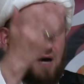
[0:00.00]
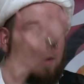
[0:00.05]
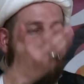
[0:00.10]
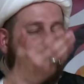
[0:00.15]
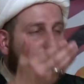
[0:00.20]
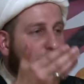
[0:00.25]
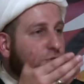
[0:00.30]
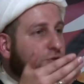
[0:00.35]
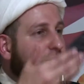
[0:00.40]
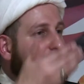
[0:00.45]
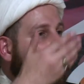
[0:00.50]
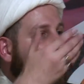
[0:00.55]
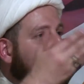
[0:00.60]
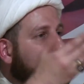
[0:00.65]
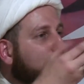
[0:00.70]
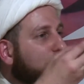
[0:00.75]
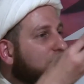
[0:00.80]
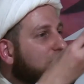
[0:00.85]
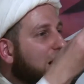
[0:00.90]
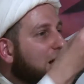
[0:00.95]
When you talk
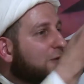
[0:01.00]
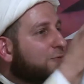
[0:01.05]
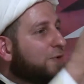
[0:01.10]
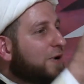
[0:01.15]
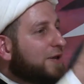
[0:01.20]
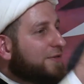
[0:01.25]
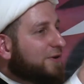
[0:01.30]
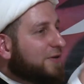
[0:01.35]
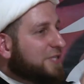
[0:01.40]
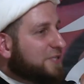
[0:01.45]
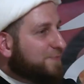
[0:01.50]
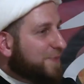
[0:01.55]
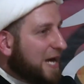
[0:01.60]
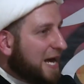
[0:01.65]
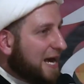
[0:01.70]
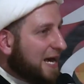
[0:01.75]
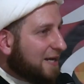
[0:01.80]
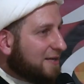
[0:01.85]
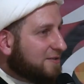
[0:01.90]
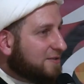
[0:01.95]
with
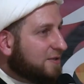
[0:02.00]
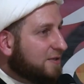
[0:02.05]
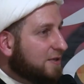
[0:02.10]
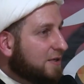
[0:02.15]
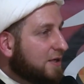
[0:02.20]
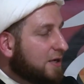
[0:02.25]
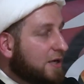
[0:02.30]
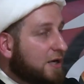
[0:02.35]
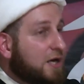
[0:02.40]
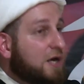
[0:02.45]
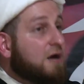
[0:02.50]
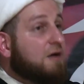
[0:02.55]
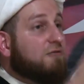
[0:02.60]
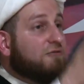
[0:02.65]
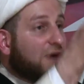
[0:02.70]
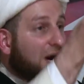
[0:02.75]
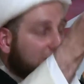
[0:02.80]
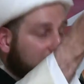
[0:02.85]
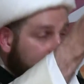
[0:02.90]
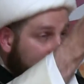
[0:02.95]
respect.
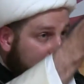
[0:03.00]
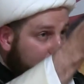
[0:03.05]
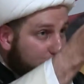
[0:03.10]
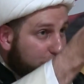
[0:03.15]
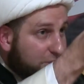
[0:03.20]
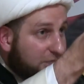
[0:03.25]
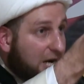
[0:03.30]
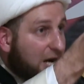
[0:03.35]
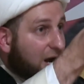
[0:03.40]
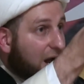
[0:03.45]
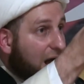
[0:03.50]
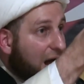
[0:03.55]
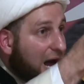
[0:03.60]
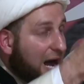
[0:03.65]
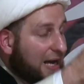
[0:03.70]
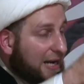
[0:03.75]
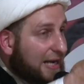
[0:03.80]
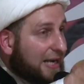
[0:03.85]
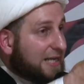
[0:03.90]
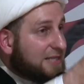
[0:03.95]
Fatima al-Zahra
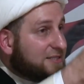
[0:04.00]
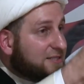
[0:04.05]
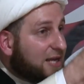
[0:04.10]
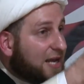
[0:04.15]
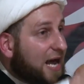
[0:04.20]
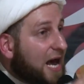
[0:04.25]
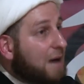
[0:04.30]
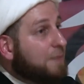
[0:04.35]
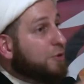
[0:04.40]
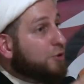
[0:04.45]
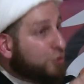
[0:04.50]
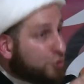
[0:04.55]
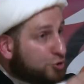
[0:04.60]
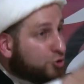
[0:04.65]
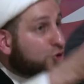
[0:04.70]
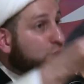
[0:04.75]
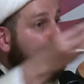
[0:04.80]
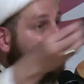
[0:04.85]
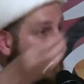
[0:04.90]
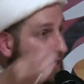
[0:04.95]
alayha salam used
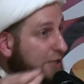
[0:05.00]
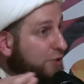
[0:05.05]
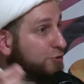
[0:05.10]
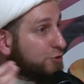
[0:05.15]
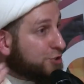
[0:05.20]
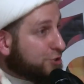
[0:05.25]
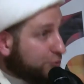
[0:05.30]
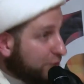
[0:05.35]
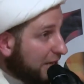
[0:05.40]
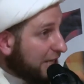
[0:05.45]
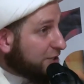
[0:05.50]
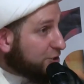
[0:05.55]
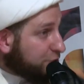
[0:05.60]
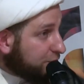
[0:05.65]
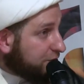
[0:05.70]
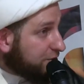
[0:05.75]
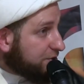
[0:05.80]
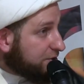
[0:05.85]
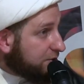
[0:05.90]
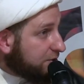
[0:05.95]
to speak to
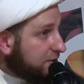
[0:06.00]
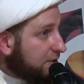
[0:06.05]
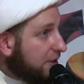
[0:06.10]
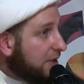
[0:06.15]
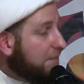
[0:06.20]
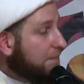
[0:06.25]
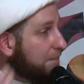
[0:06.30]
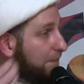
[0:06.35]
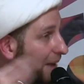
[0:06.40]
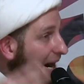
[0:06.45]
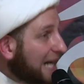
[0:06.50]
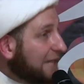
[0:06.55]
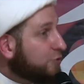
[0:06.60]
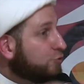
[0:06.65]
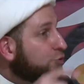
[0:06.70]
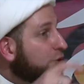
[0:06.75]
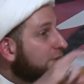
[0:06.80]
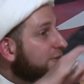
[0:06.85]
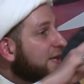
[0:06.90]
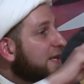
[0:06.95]
strangers, but
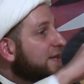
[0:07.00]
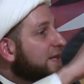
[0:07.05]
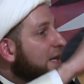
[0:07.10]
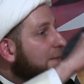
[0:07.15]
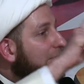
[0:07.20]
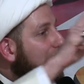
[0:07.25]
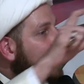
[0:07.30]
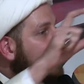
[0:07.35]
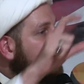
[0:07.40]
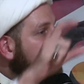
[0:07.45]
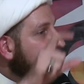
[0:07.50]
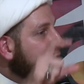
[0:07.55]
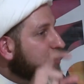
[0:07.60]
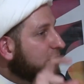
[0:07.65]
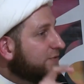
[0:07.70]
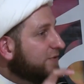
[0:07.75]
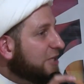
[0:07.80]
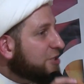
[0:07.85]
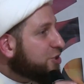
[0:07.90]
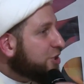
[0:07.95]
within the boundaries
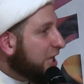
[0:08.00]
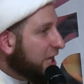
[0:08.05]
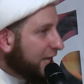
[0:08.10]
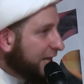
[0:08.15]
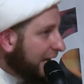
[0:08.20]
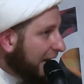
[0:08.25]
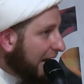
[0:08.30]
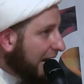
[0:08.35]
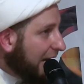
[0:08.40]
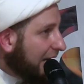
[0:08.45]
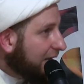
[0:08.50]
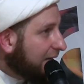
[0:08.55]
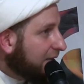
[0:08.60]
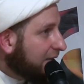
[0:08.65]
of the Sharia.